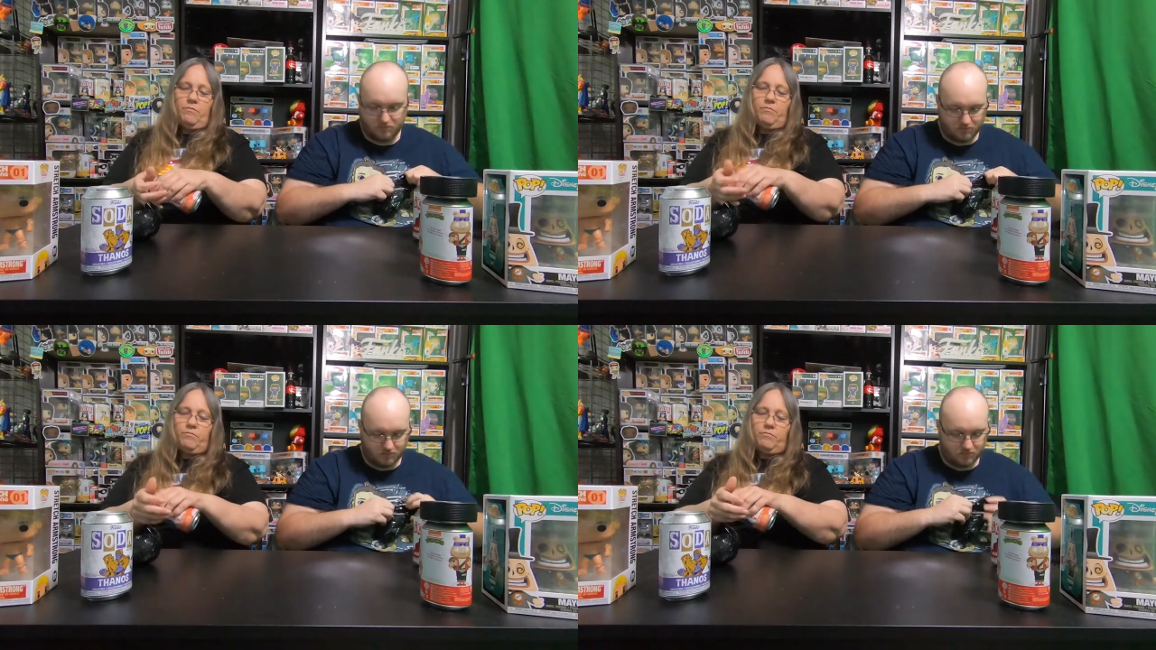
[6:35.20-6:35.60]

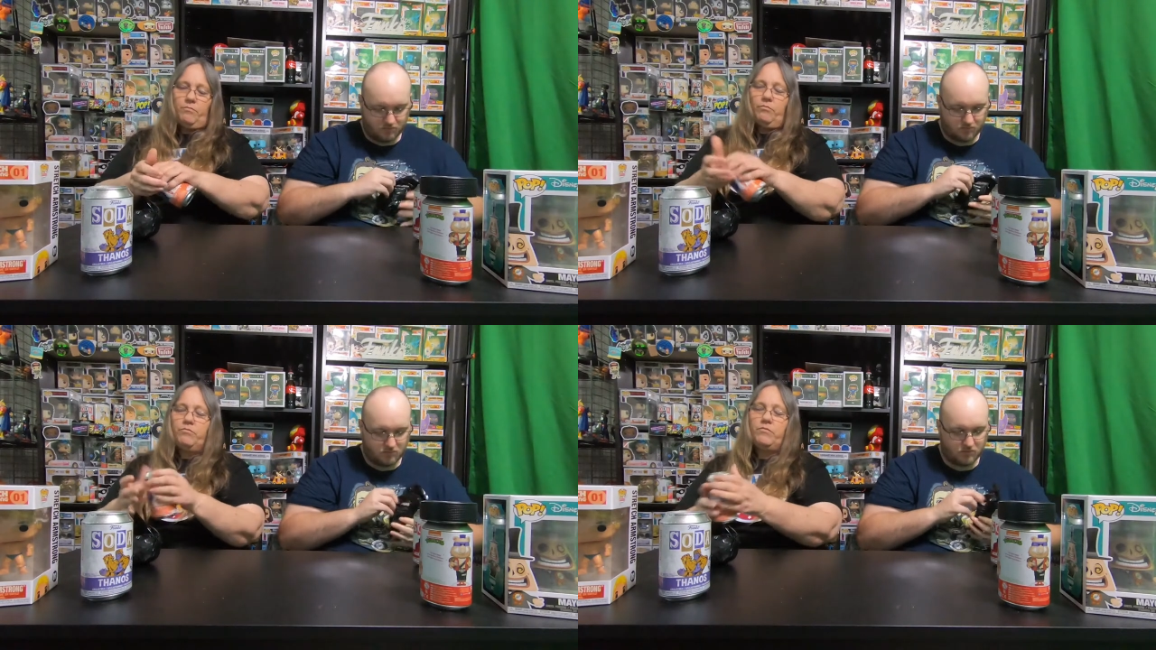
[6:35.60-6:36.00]

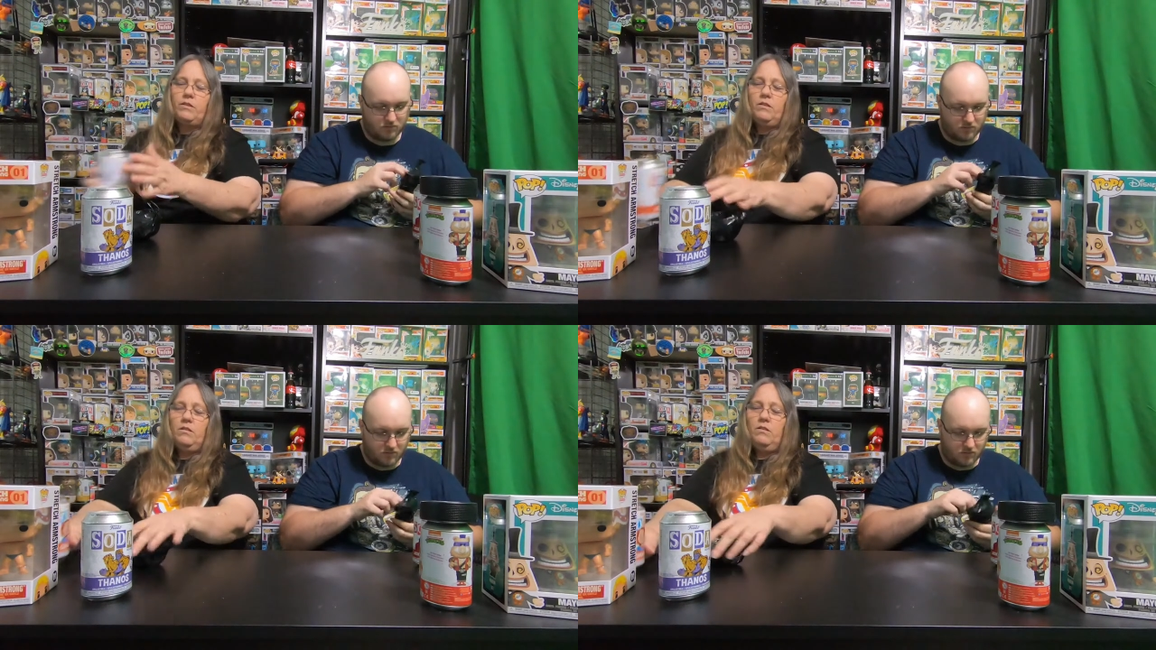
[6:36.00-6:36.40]

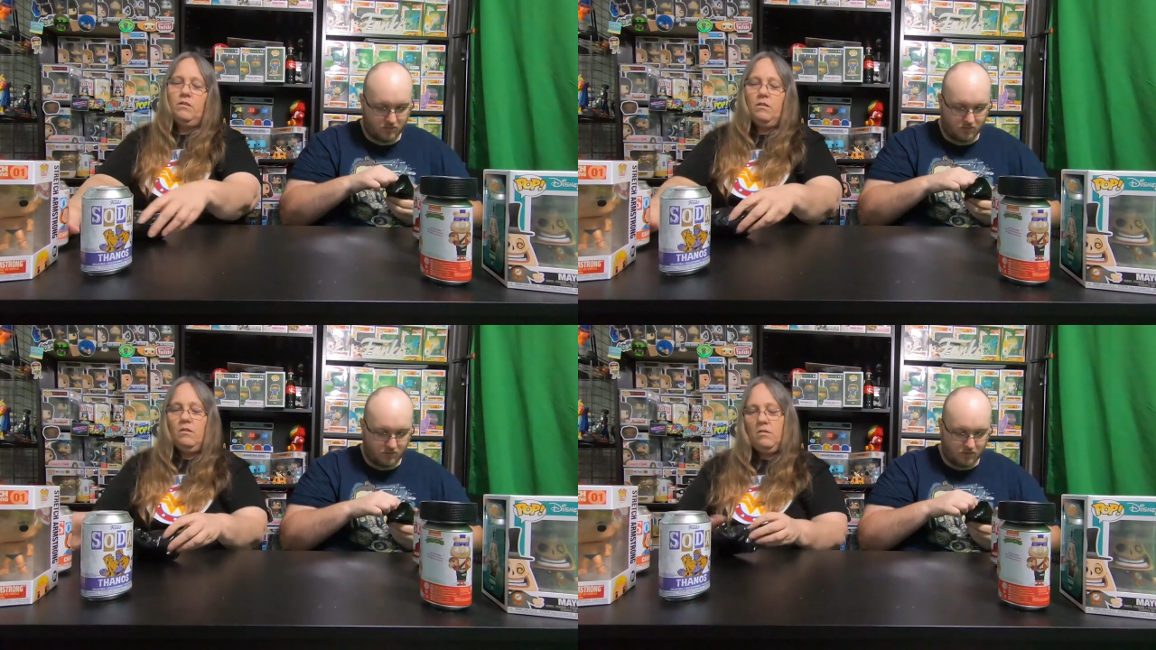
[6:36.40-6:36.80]

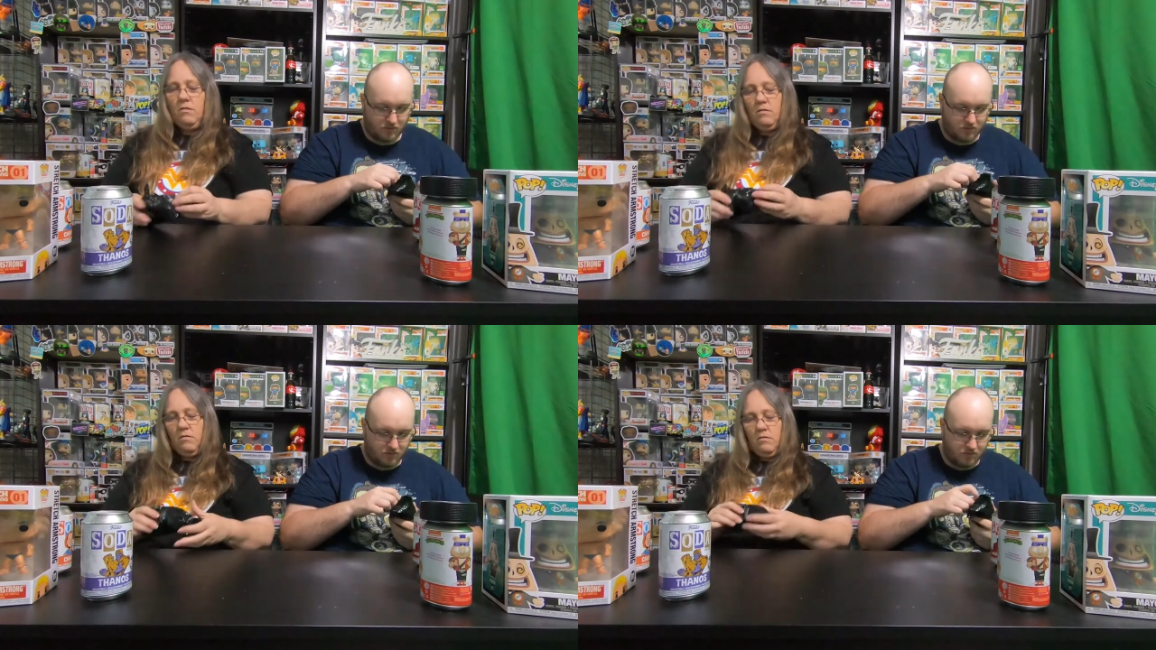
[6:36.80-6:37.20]

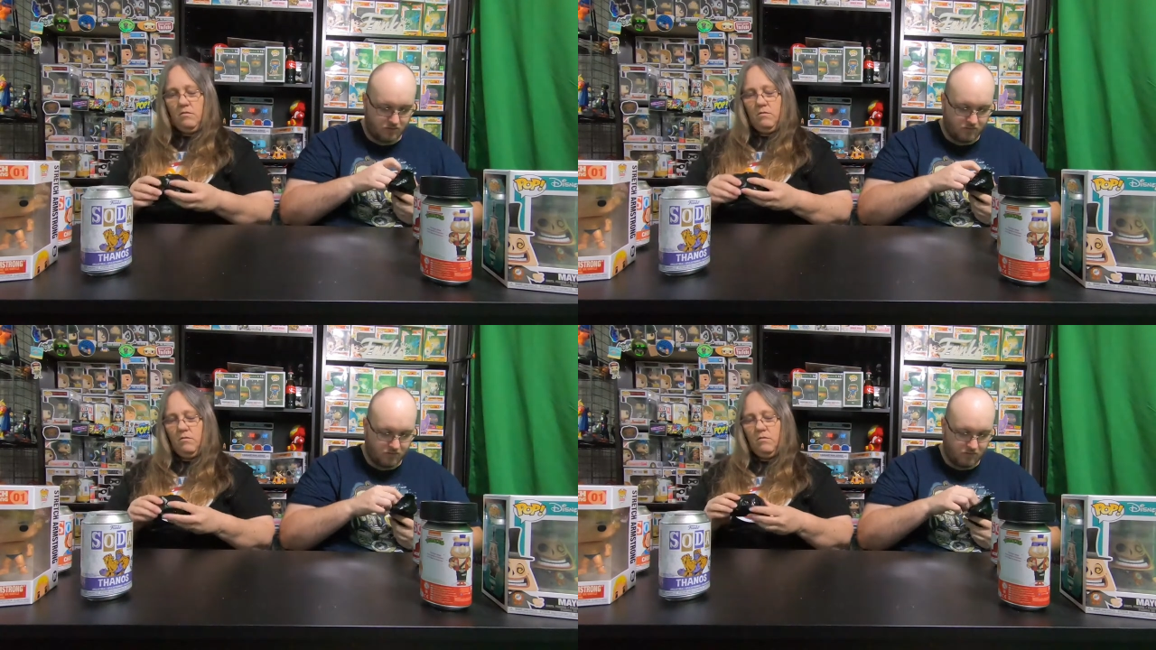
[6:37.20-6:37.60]

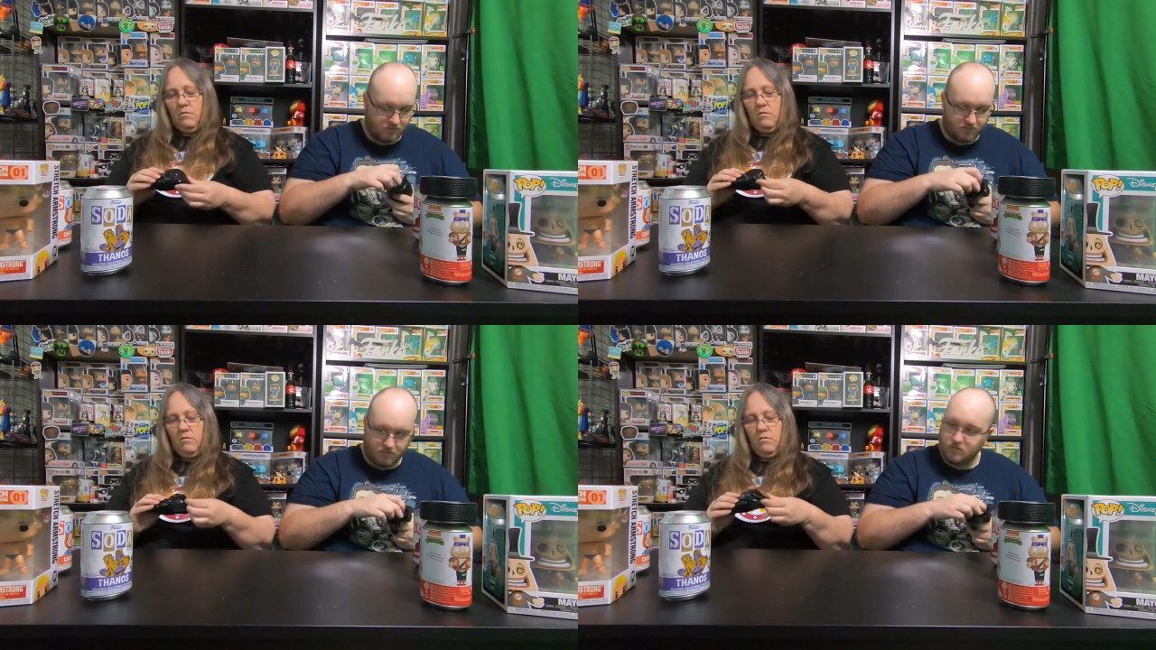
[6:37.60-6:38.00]

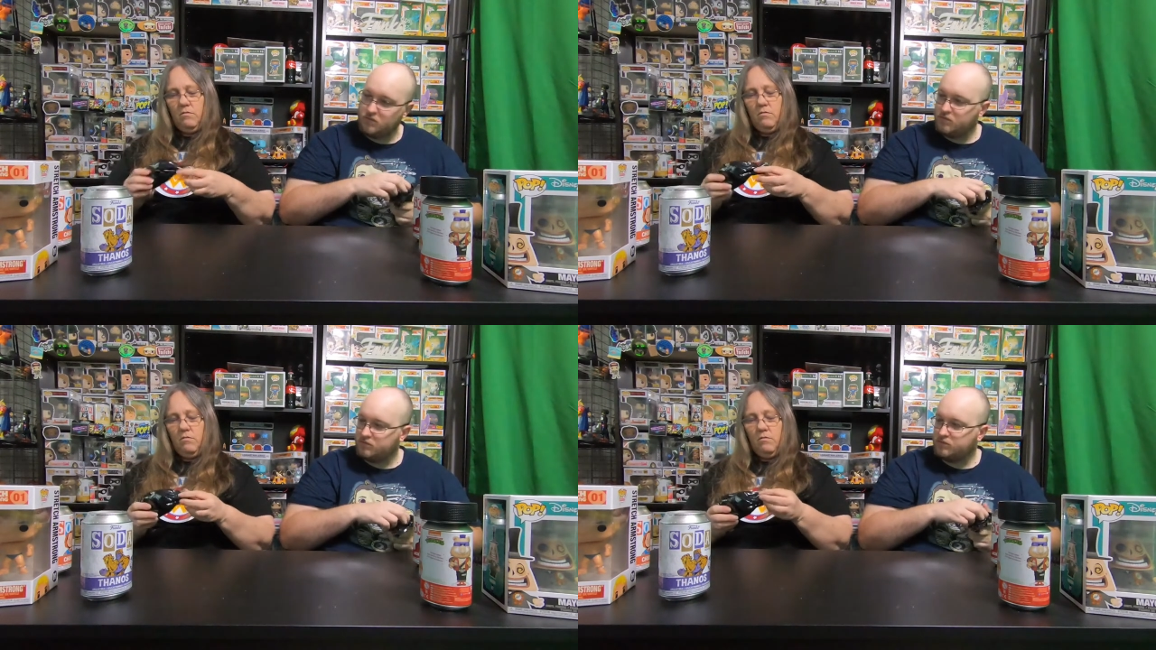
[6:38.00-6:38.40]

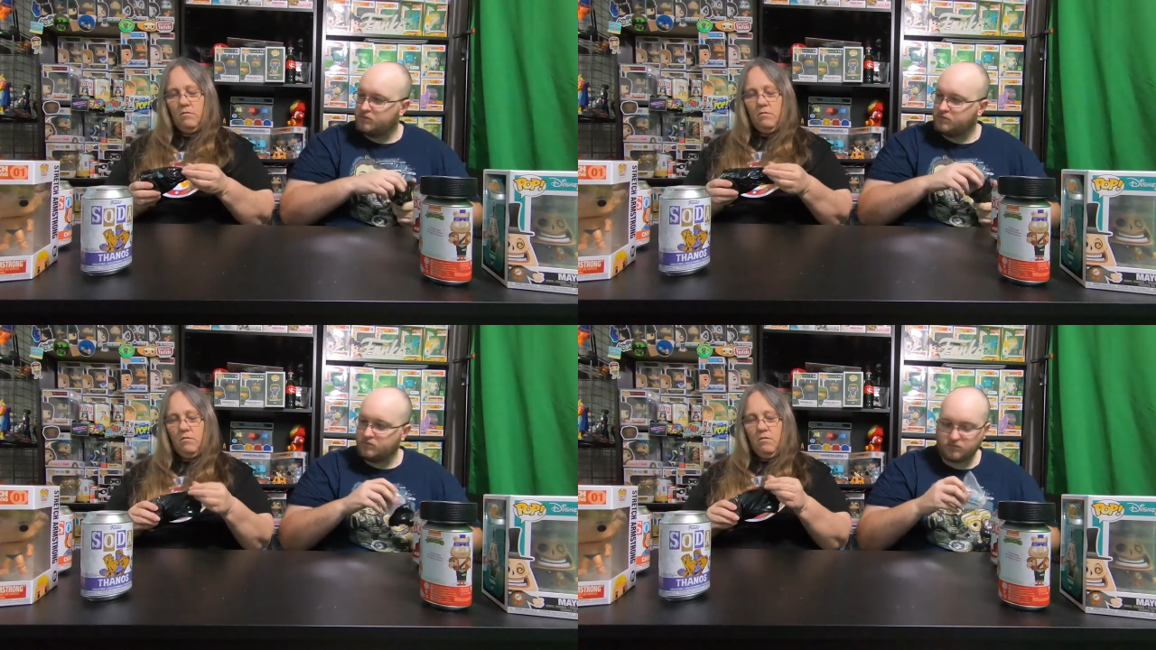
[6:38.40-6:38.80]

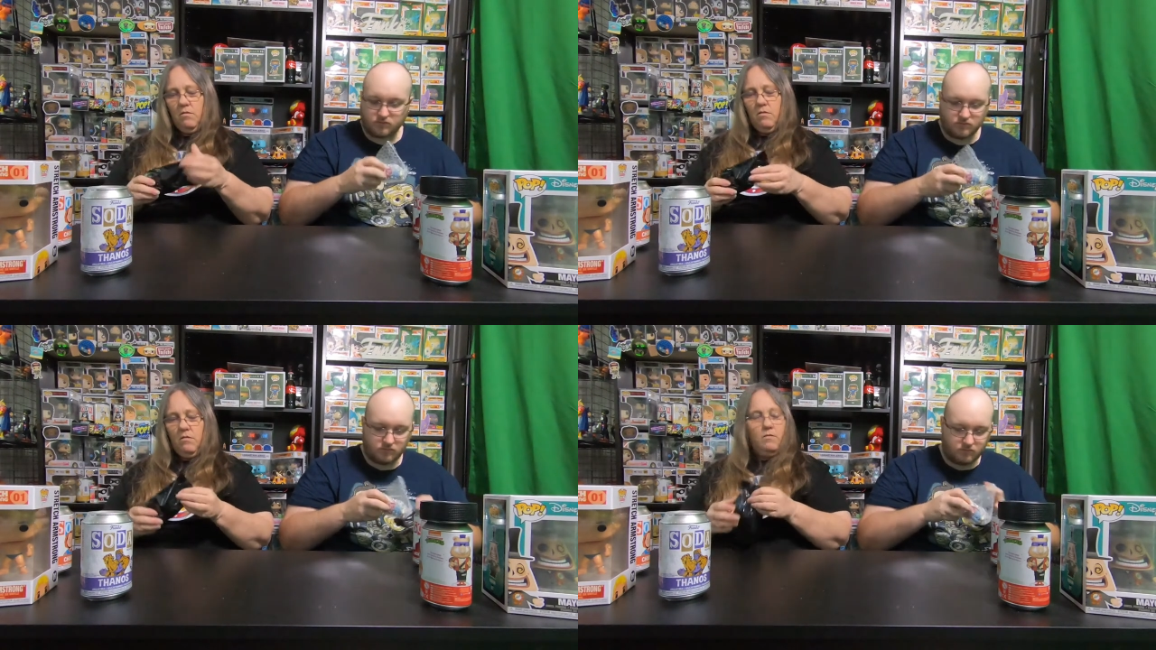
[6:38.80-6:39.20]

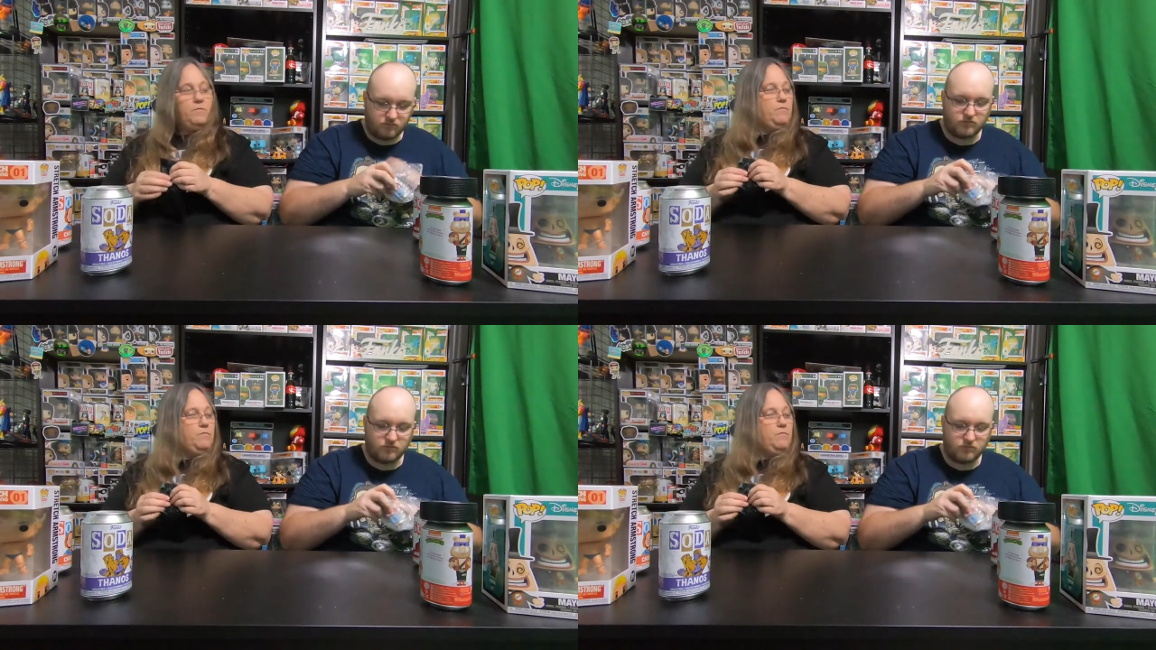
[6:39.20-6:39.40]
No one is speaking in this clip.